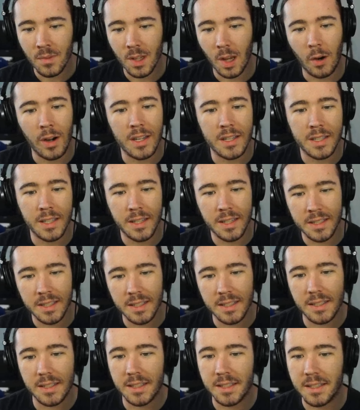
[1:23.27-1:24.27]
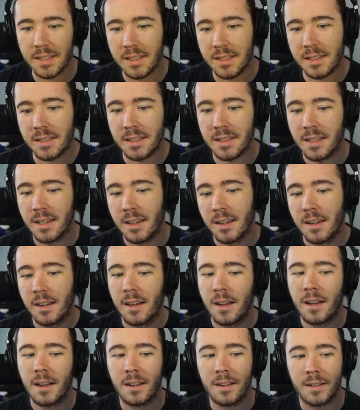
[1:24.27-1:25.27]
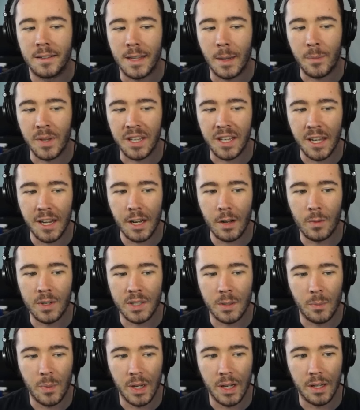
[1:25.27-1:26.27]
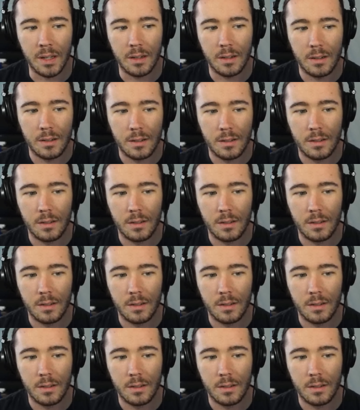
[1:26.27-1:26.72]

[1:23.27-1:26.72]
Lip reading: All right, see, this is that beginning was a bit